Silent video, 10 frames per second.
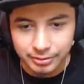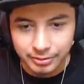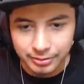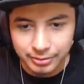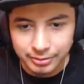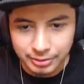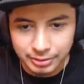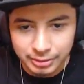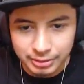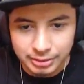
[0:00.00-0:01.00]
she she's
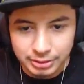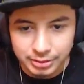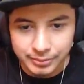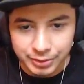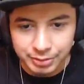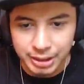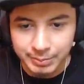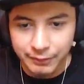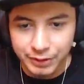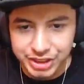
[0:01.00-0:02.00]
dead. You hit
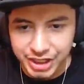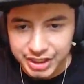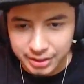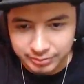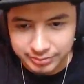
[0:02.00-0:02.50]
my Virginia.